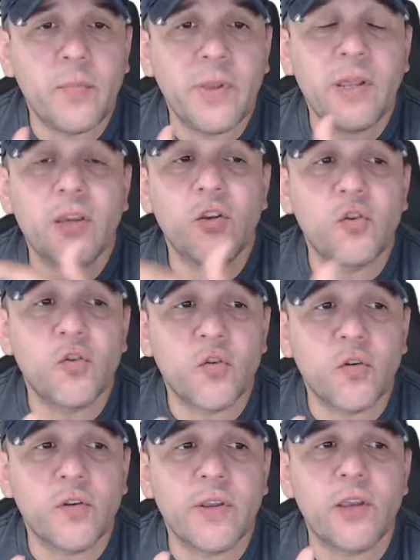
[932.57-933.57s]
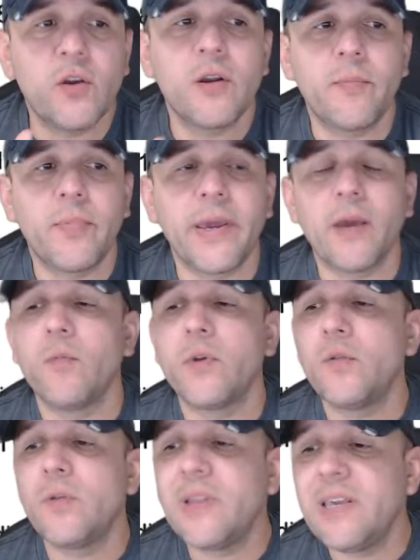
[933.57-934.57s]
meaning insurance that you're gonna pick when
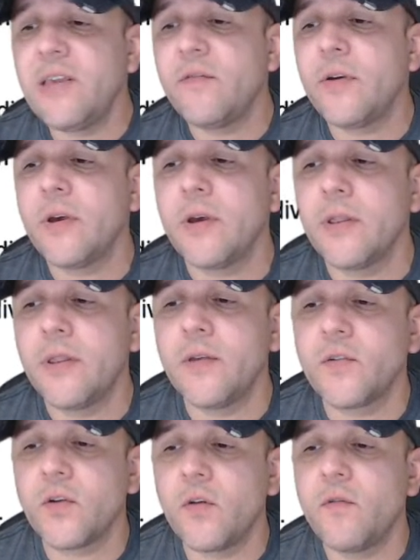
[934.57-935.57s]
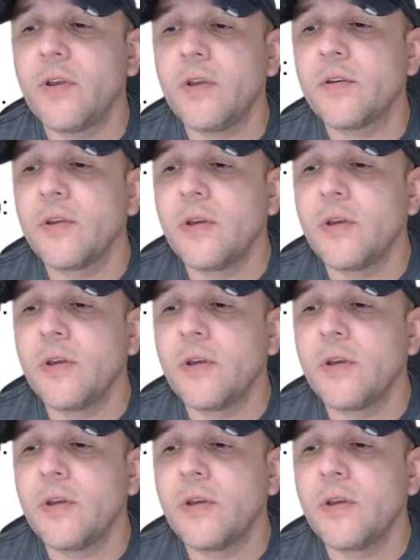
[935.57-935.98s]
you leave the service.